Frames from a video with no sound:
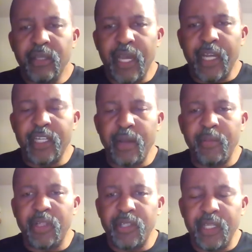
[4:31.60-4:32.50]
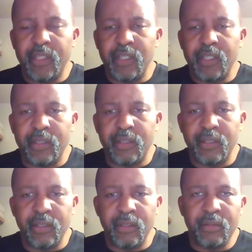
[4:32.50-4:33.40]
academically,
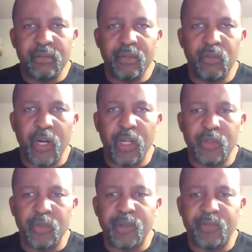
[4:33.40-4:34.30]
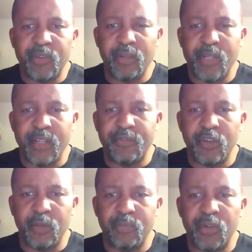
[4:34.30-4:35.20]
the Waterloo prepared me
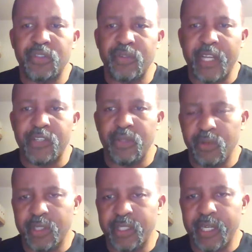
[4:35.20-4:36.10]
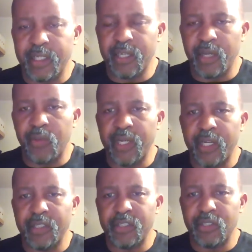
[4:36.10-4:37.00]
for postgraduate work. I went
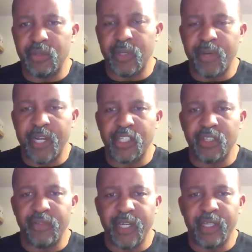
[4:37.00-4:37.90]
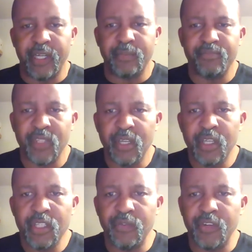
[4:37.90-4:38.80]
on to do a Bachelor of Ed at
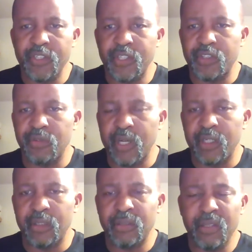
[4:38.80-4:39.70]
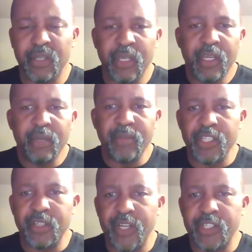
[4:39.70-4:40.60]
University of Toronto,
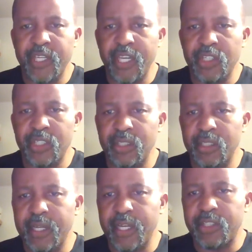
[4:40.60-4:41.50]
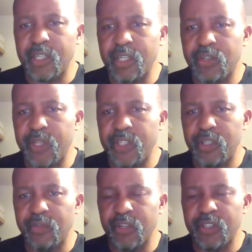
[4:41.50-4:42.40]
Master of Education at Queen's
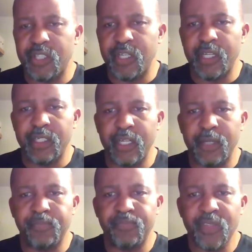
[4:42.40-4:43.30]
University, and a